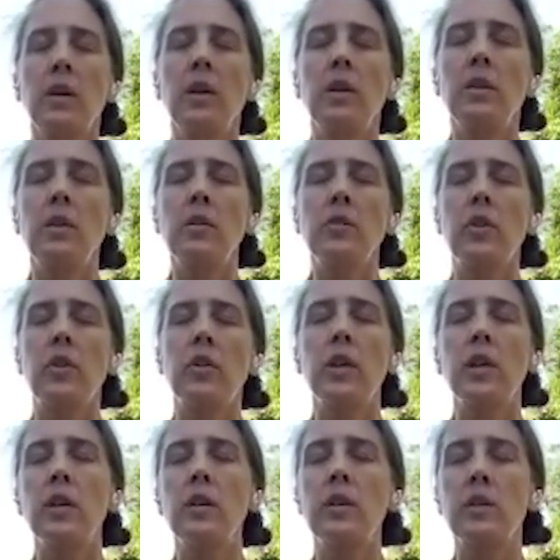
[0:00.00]
either
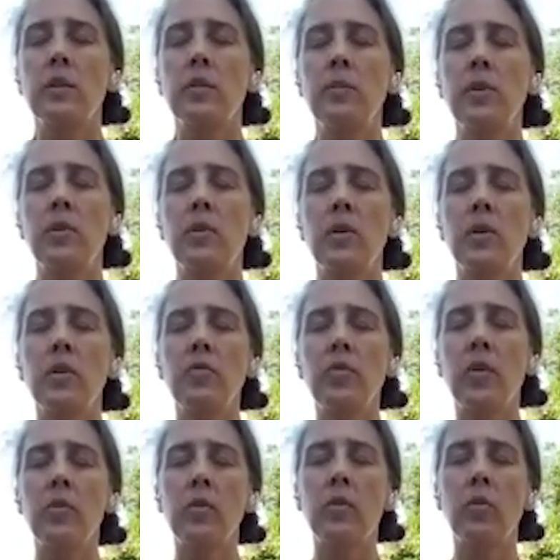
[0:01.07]
turning the computer or
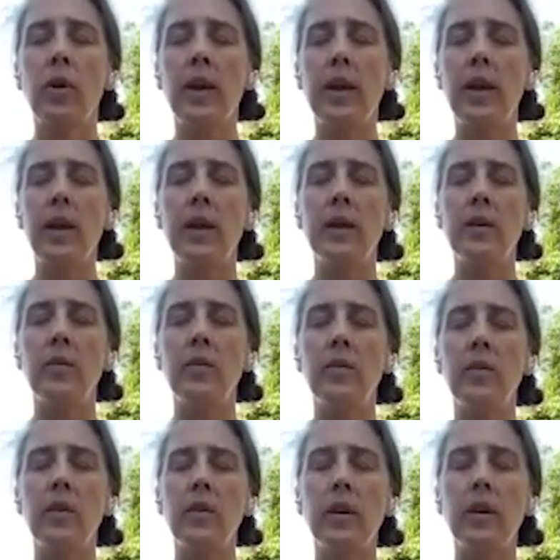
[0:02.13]
phone away
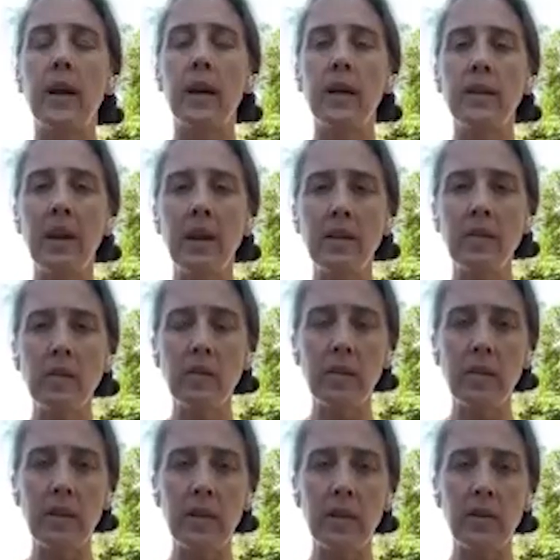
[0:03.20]
unless
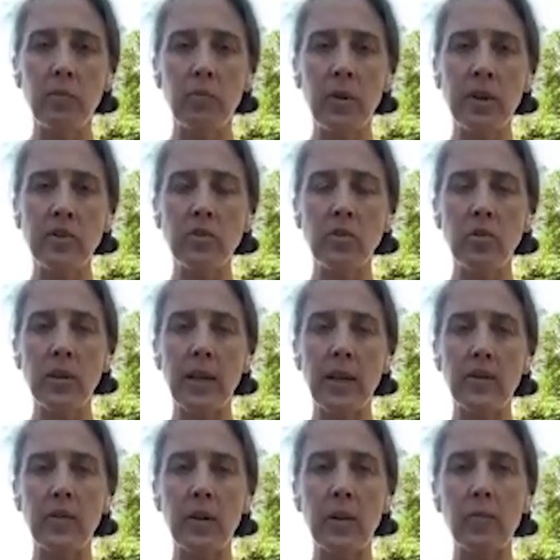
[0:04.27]
it brings you a
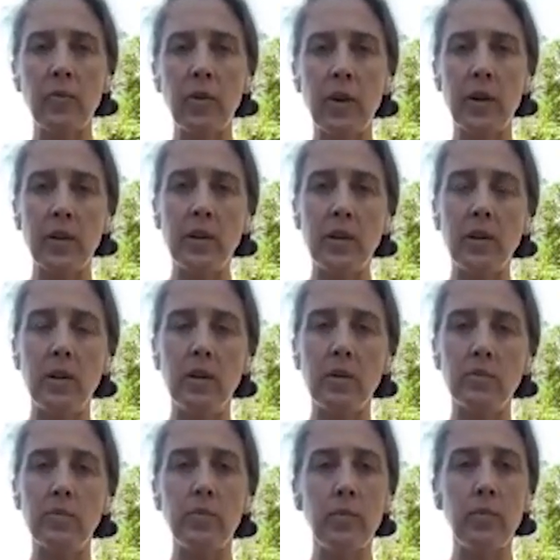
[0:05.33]
lot of comfort and
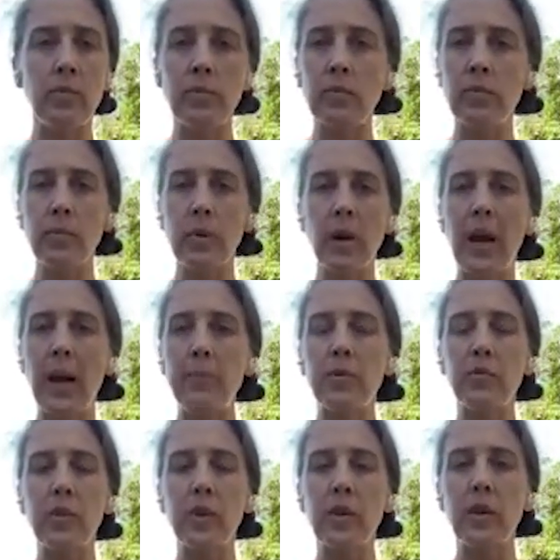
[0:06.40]
you're
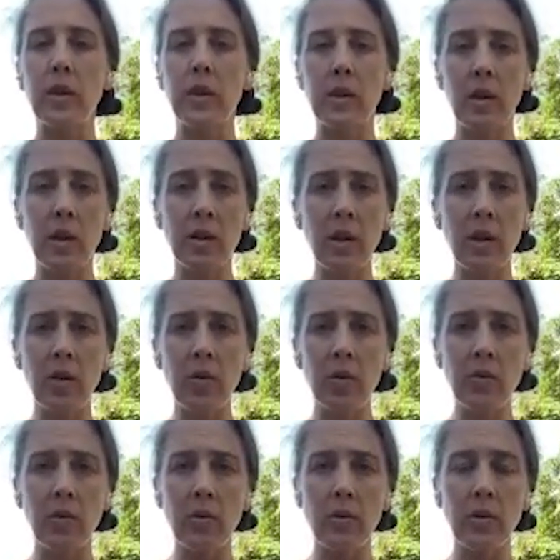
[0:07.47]
perhaps feeling
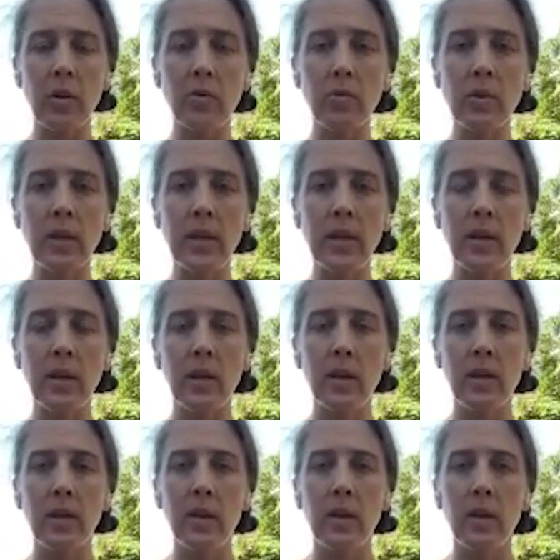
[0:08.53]
alone or lonely.
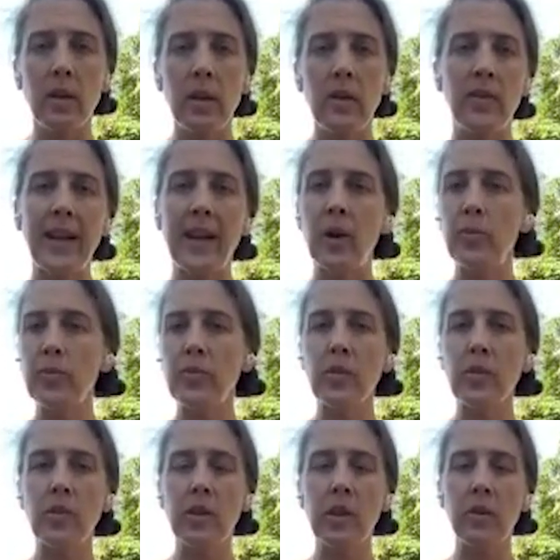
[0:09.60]
If it helps
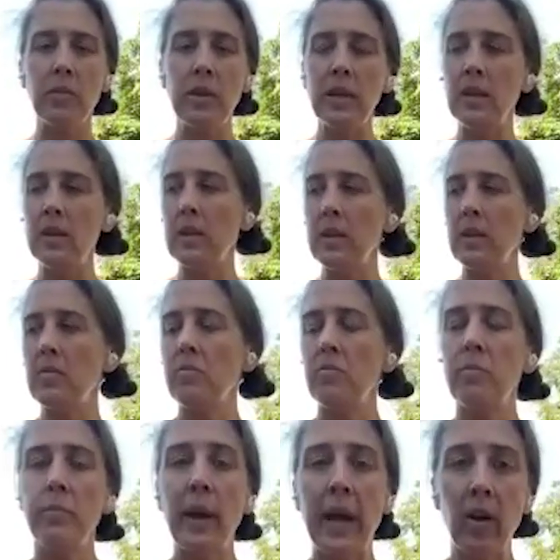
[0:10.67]
to look at me, then
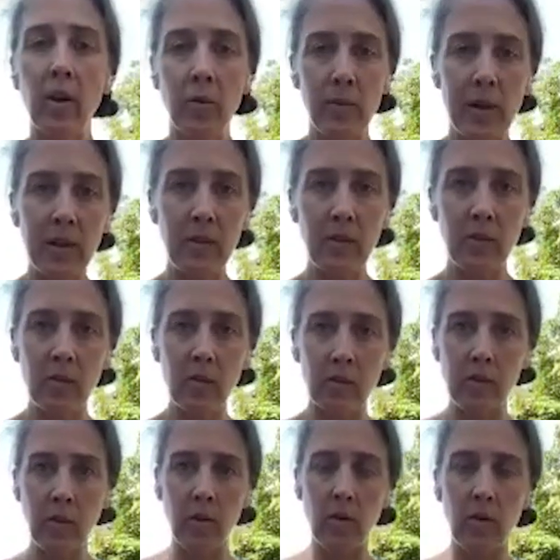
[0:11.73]
by all means do
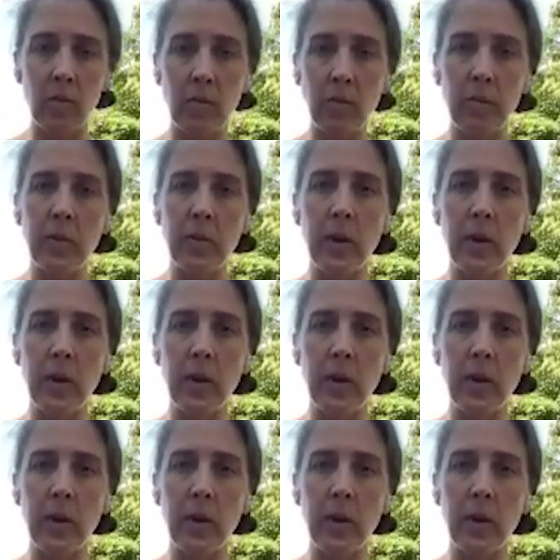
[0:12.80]
so.